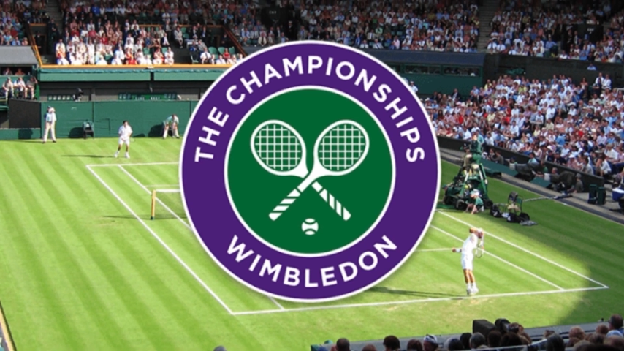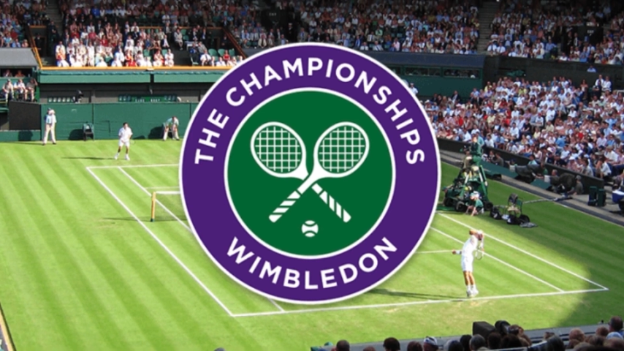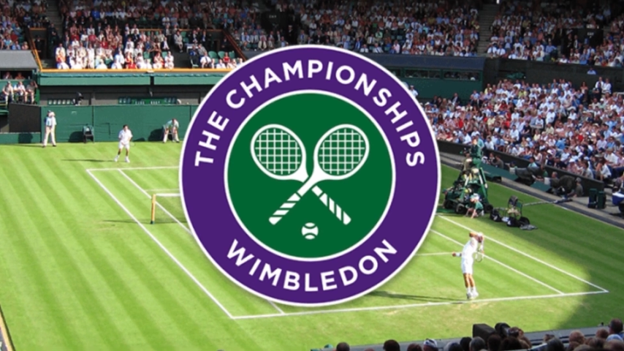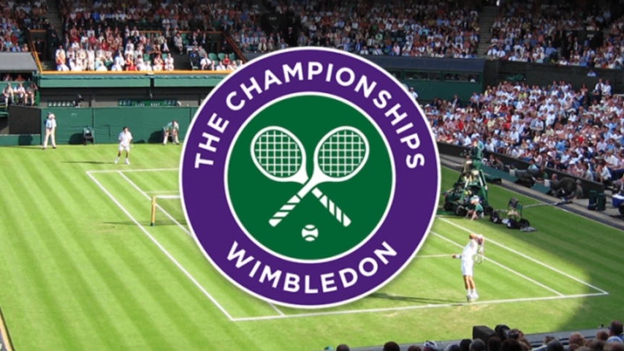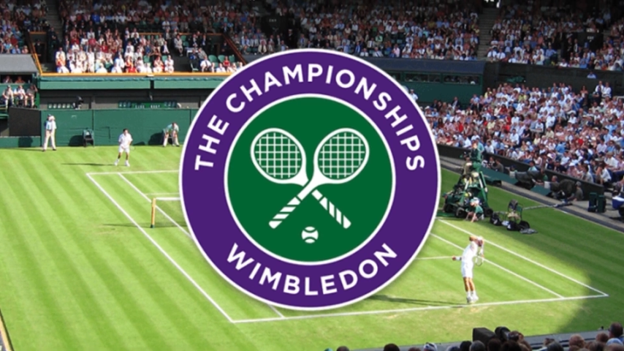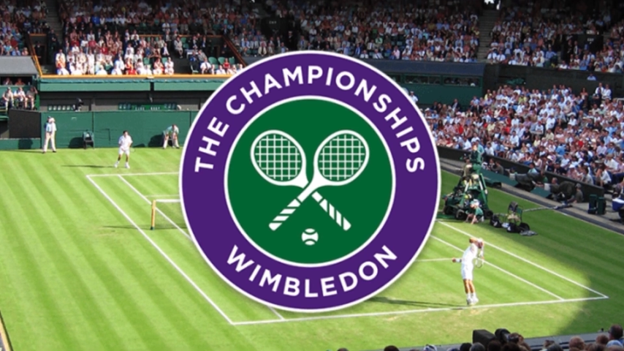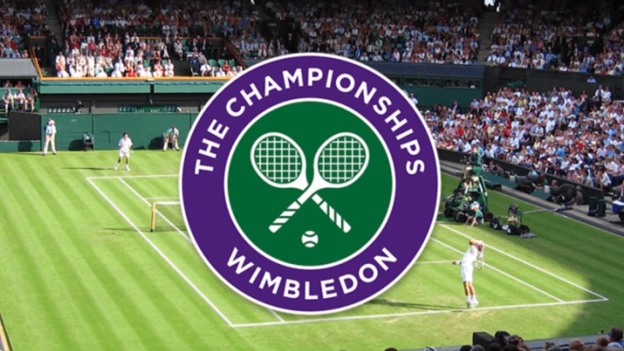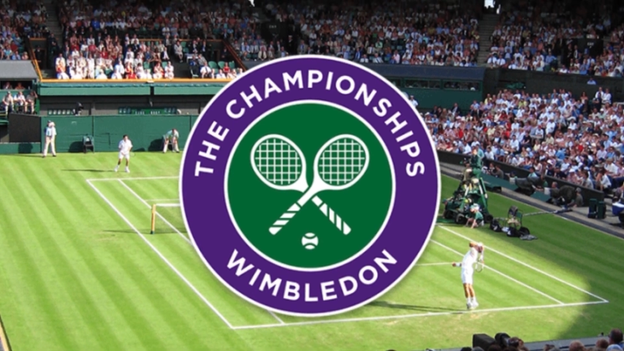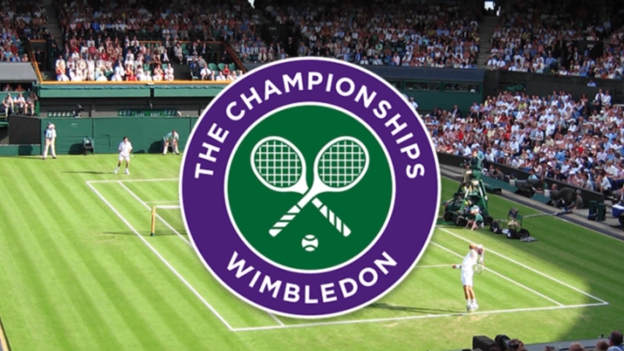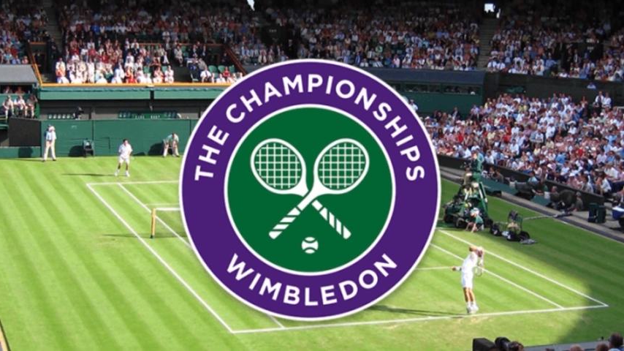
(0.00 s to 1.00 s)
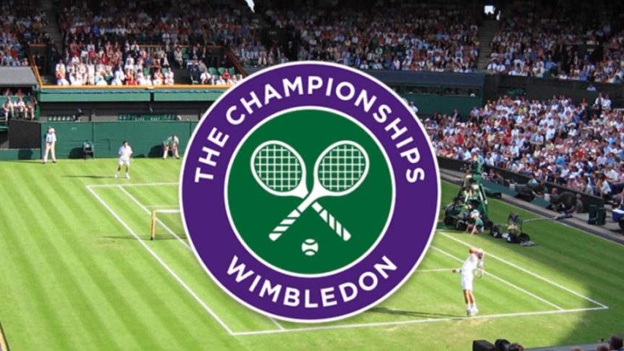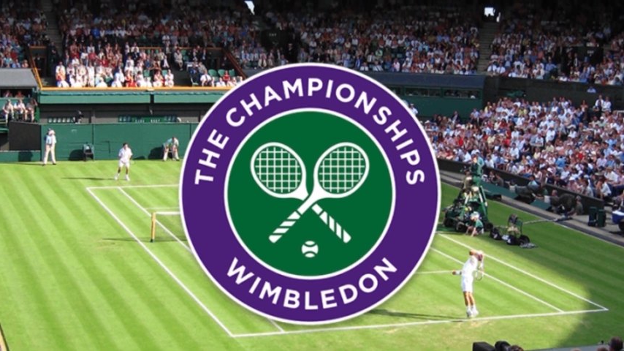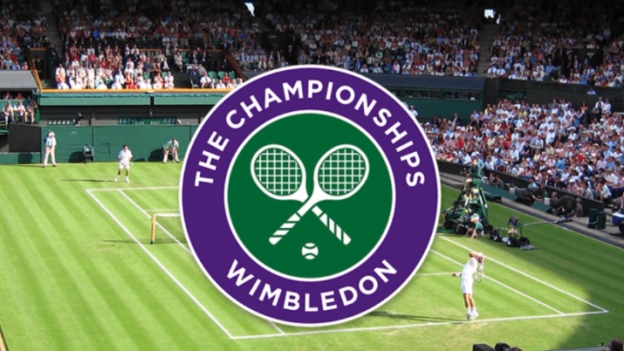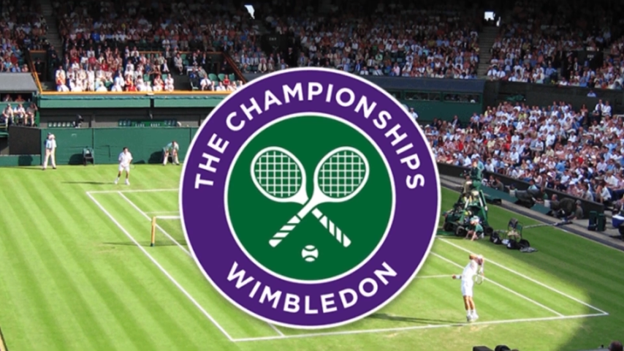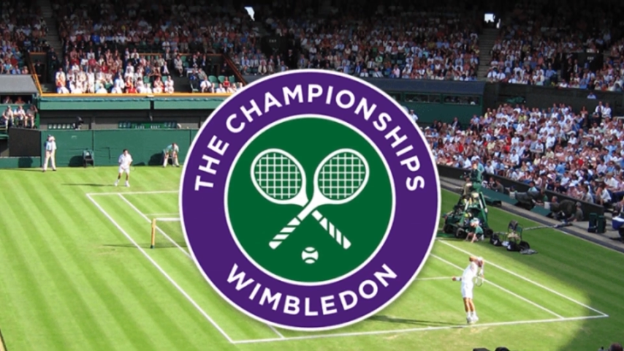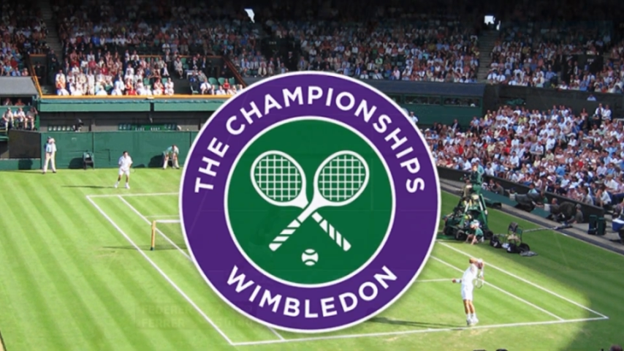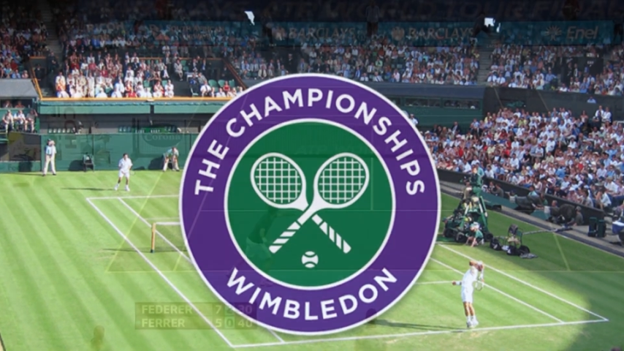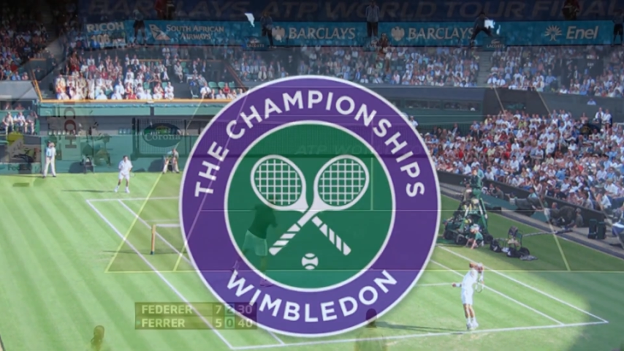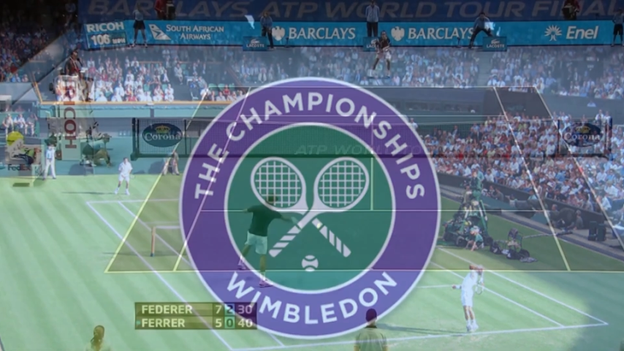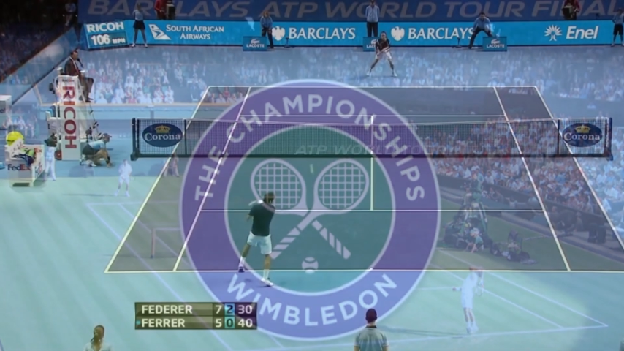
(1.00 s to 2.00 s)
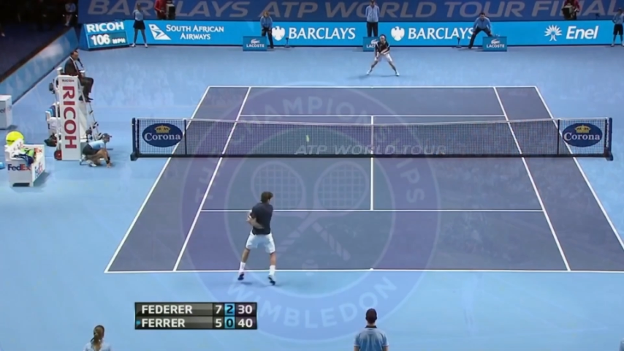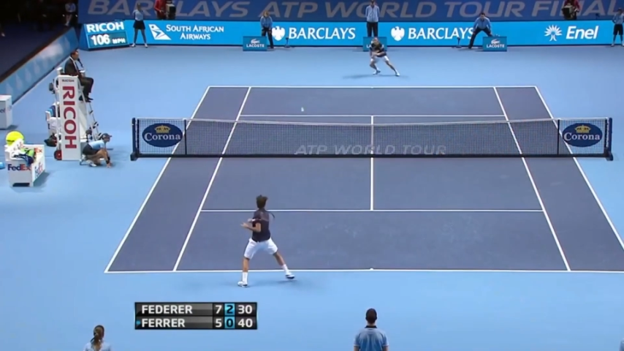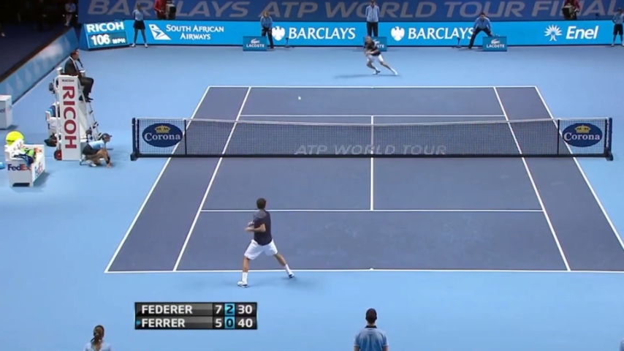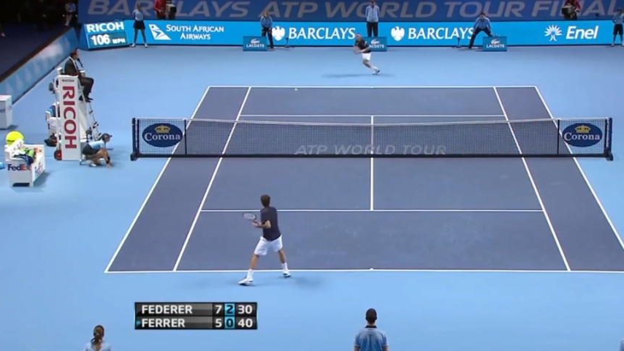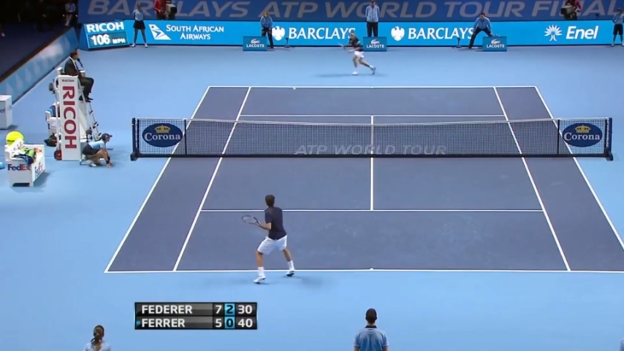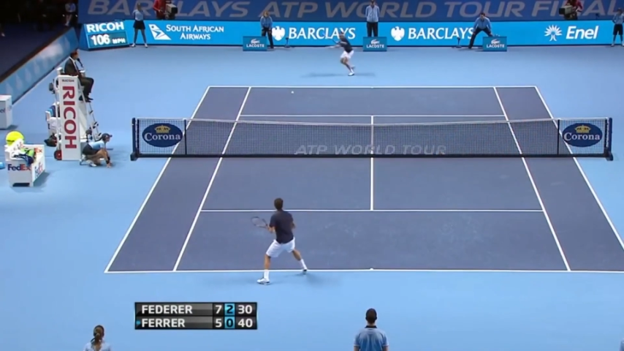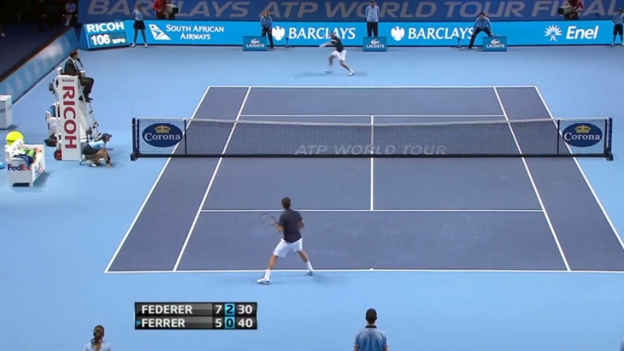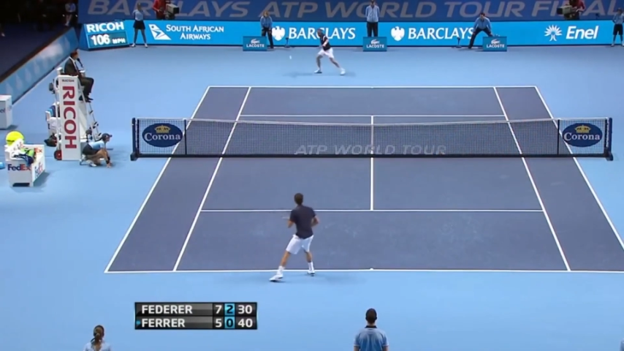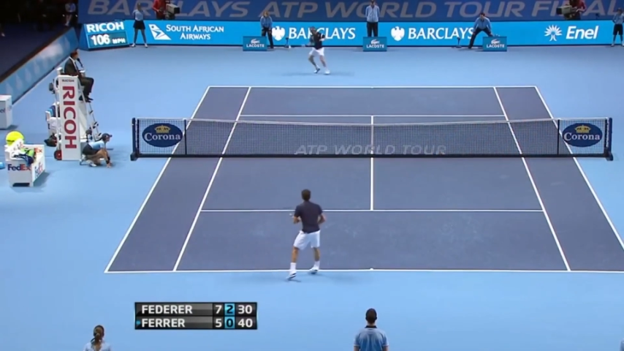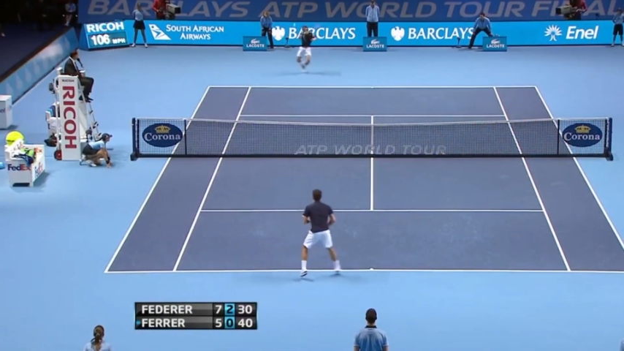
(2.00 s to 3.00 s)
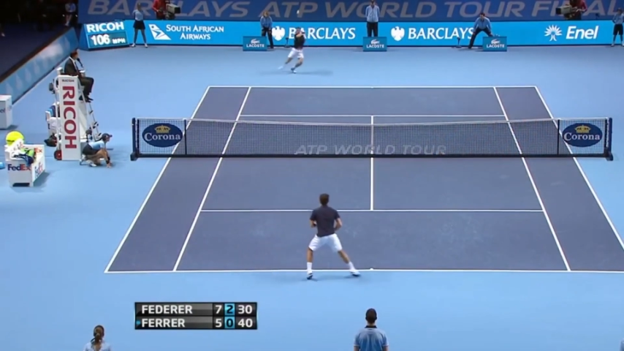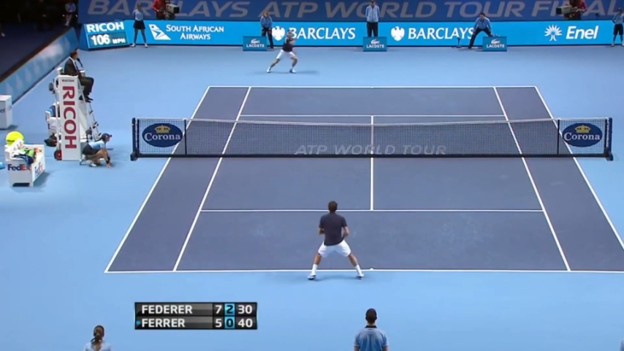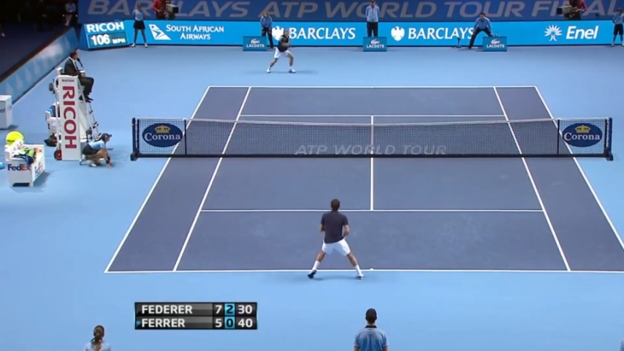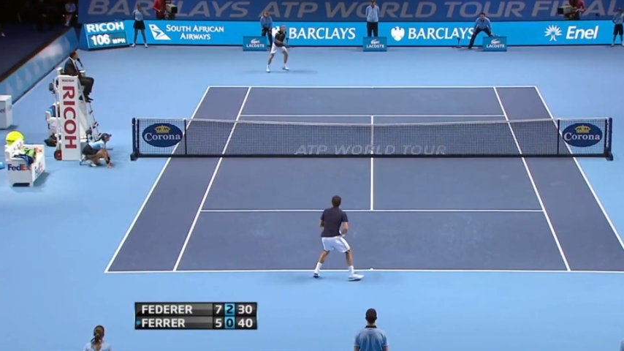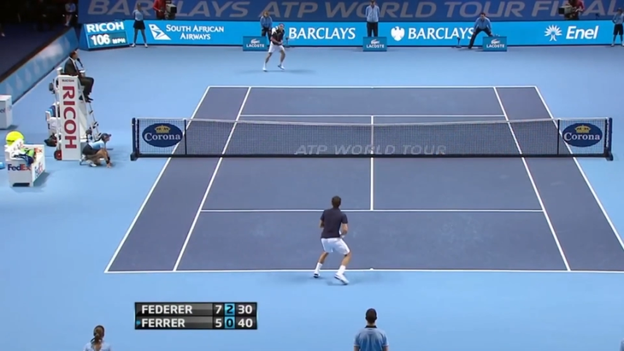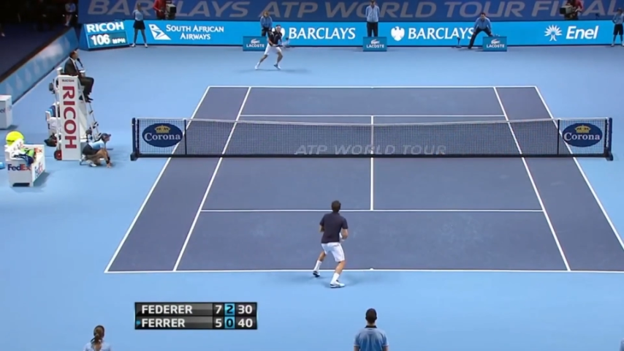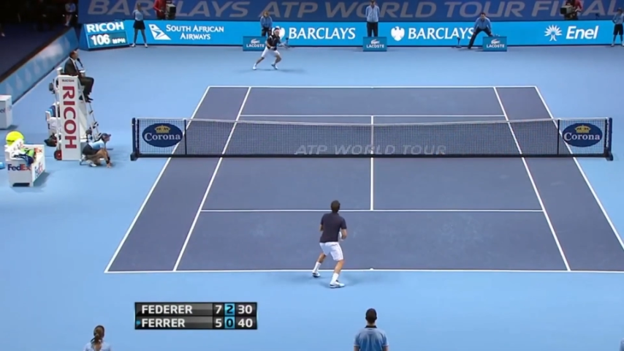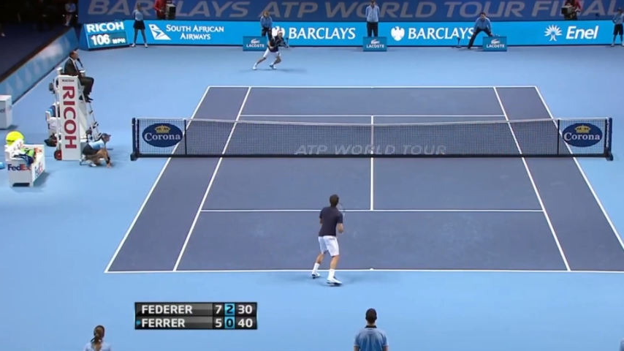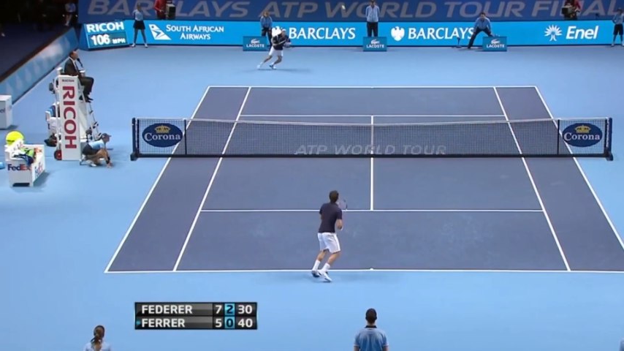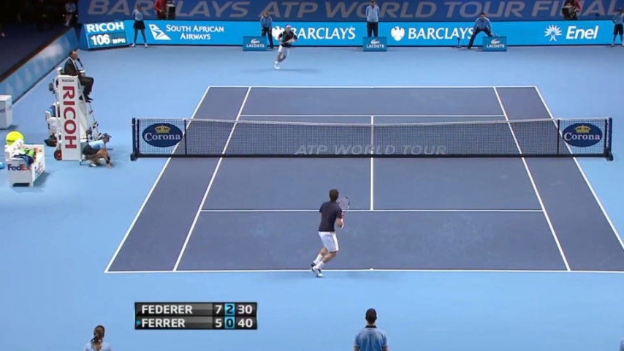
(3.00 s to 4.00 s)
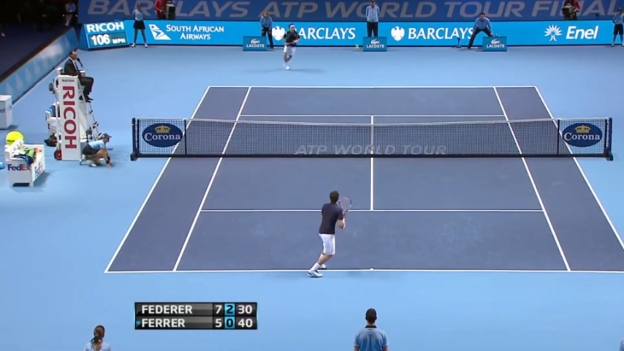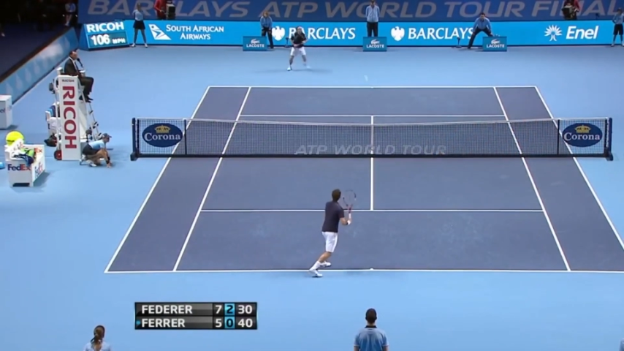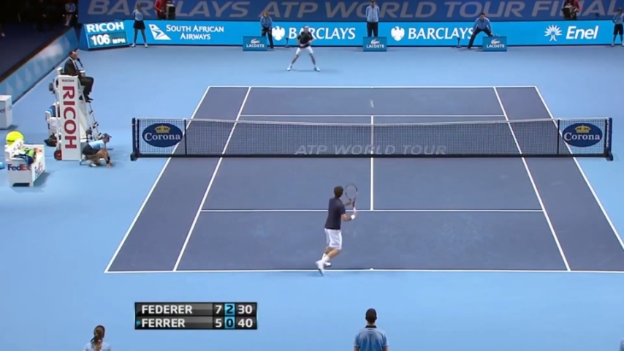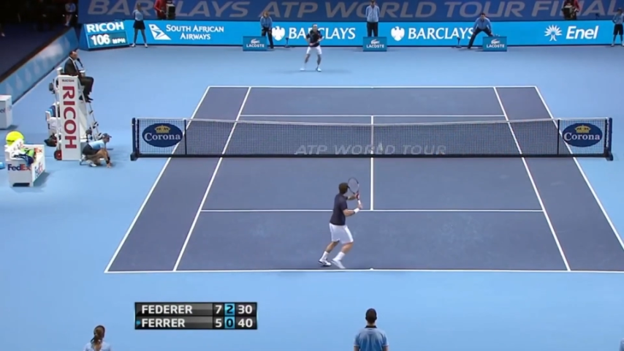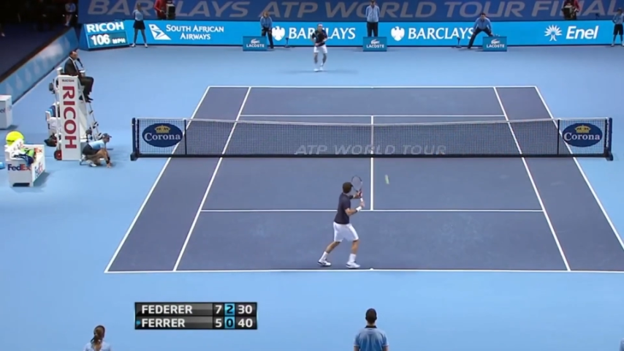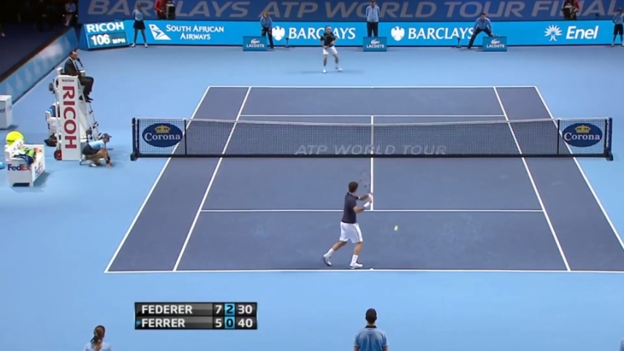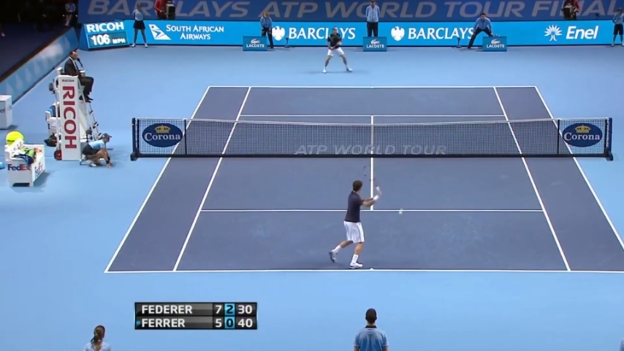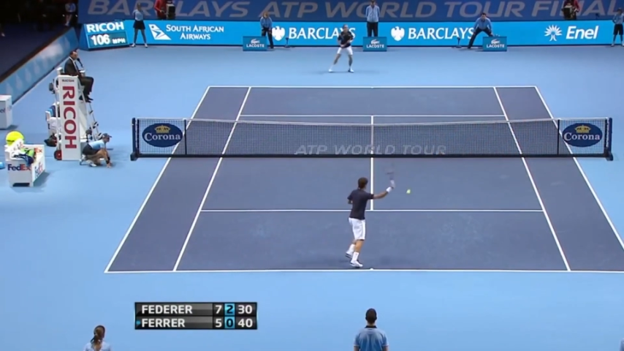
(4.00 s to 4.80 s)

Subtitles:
[unreadable: no face in view]